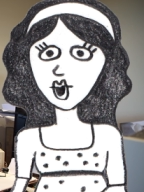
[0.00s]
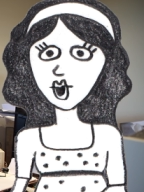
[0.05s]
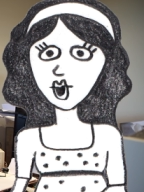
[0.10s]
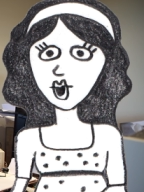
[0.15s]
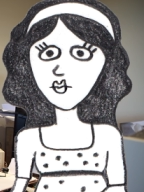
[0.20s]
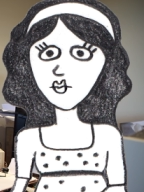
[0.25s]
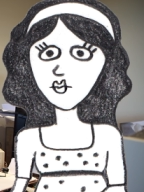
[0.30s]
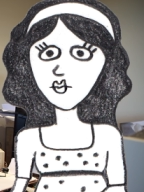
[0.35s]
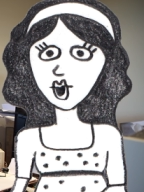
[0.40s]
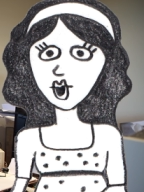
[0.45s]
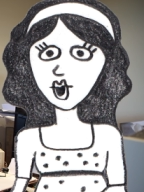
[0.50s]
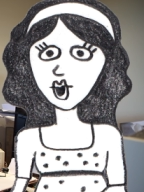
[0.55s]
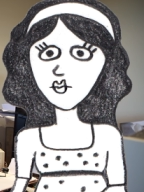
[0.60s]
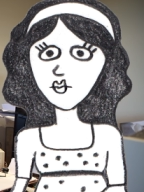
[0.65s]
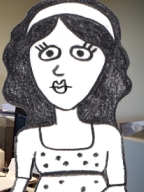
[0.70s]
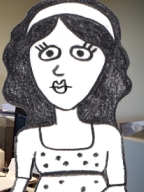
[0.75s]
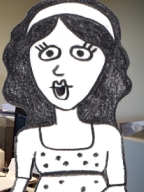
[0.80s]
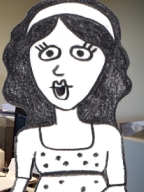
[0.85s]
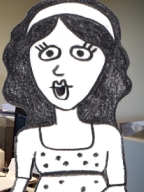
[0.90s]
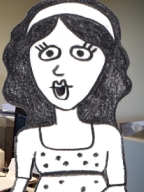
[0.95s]
mum's desk
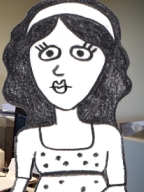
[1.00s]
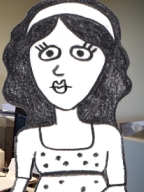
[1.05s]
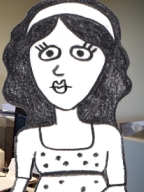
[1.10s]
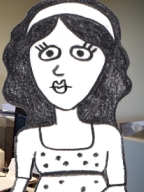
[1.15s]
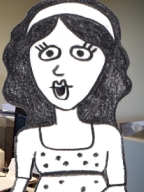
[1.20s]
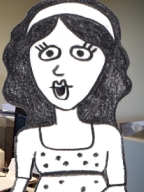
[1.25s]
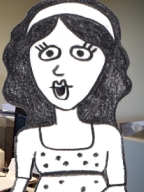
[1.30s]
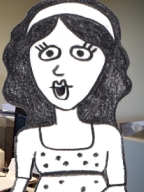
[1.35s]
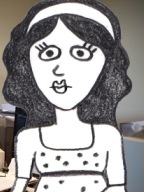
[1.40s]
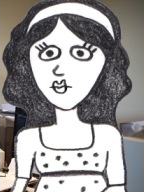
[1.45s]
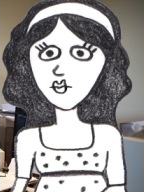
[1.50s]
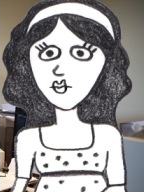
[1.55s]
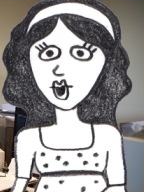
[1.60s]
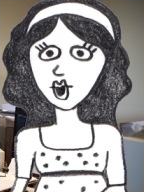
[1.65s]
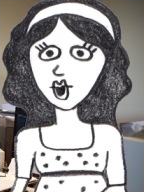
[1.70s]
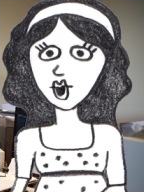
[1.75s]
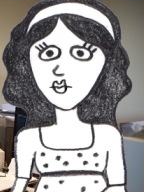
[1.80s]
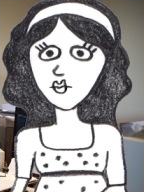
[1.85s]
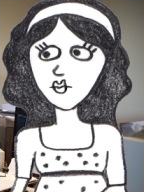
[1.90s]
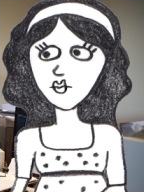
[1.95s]
is covered in
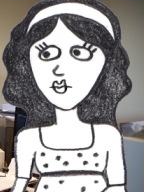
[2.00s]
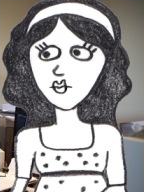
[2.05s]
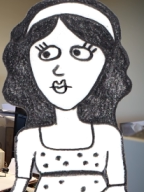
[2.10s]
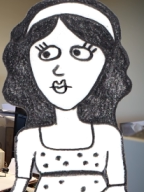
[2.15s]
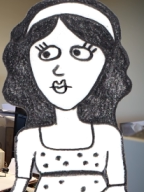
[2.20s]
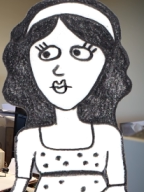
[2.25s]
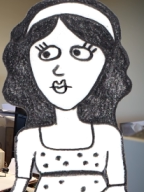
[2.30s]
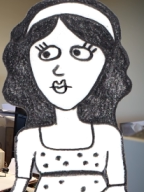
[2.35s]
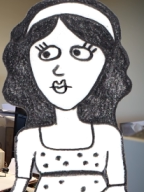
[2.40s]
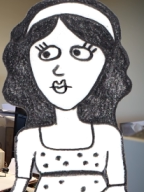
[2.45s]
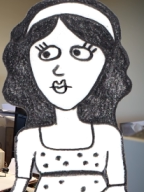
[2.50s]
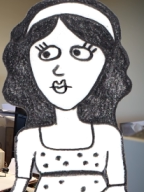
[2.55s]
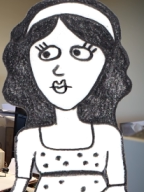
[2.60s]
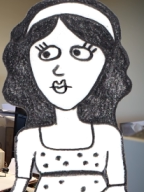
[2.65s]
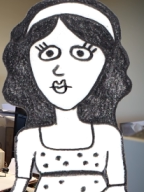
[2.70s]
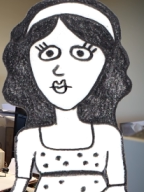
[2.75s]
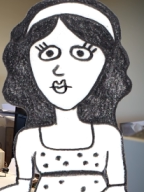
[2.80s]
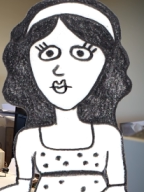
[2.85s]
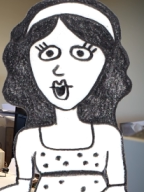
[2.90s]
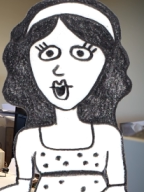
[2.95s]
papers.
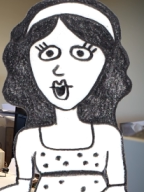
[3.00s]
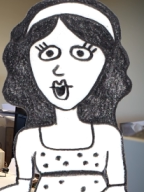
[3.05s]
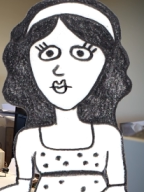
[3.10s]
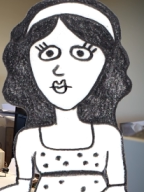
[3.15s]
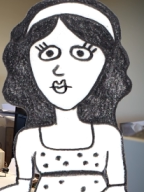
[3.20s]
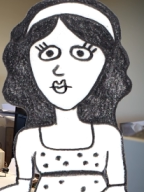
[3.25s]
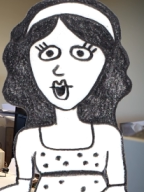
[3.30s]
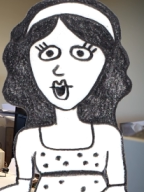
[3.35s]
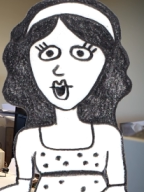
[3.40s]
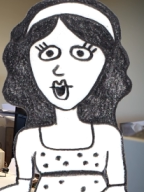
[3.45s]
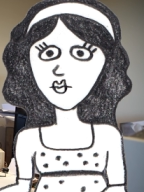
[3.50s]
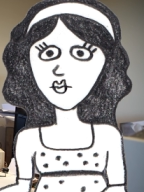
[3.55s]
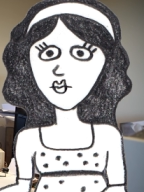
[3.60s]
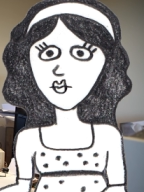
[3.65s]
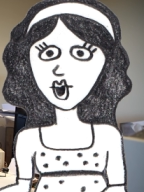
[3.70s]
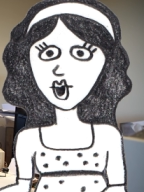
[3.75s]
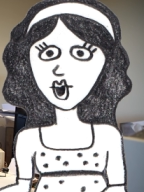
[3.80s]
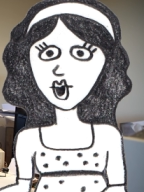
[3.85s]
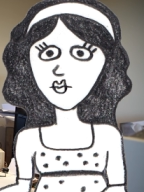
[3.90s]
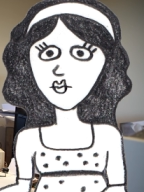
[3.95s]
There's method in
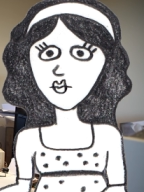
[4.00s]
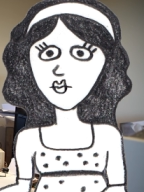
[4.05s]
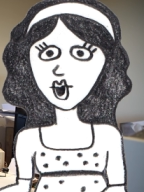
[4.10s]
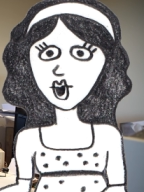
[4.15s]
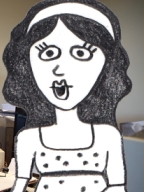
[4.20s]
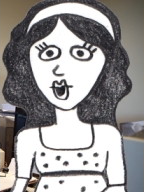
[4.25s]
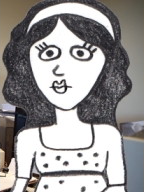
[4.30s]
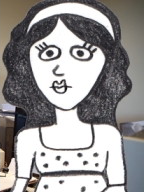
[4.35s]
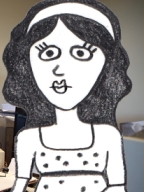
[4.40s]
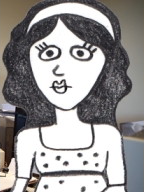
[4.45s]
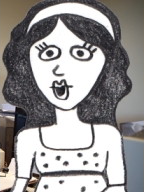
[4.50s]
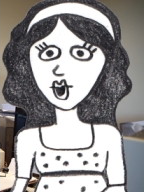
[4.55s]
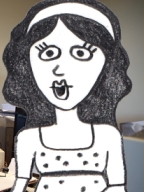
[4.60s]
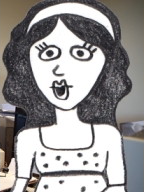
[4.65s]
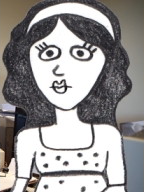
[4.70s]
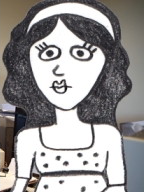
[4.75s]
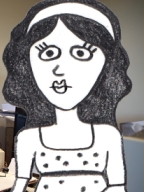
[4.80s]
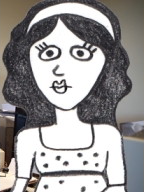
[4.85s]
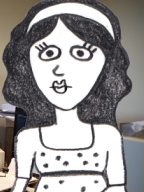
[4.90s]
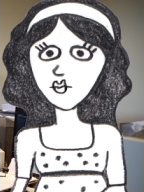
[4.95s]
her madness, though.
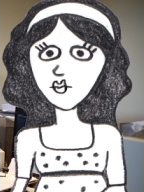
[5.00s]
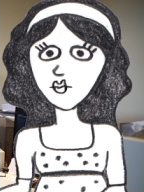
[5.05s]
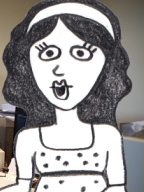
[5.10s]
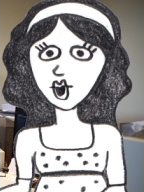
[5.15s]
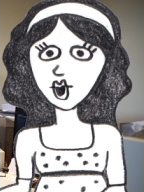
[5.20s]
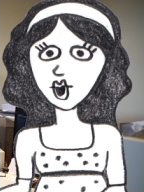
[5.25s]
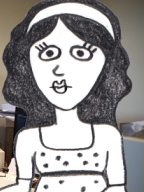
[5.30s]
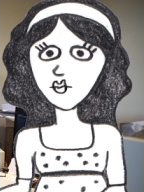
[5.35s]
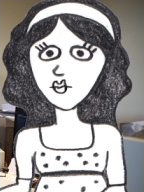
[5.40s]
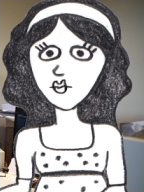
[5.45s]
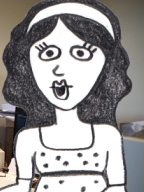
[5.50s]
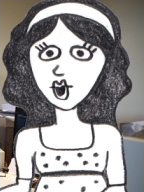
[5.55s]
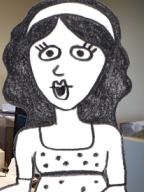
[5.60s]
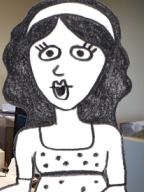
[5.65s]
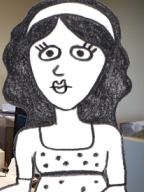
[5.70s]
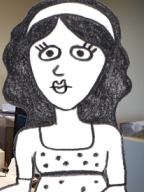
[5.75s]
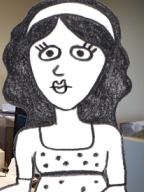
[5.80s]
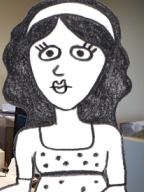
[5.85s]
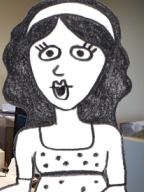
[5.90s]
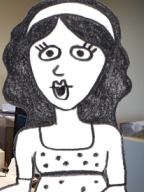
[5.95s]
She
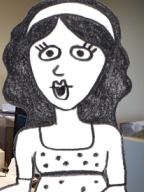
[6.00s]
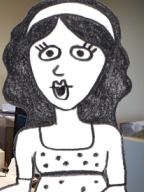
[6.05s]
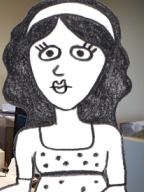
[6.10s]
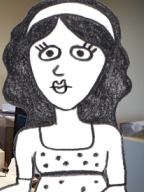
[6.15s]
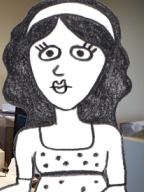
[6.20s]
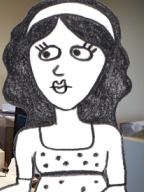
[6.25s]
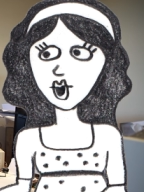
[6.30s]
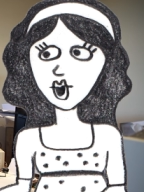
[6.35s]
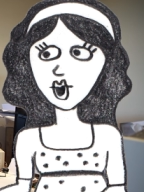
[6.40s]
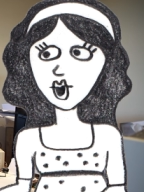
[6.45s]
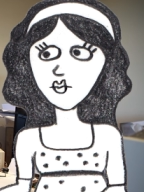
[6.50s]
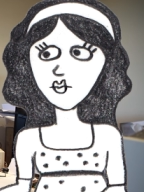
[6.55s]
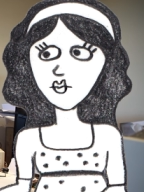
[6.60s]
knows where everything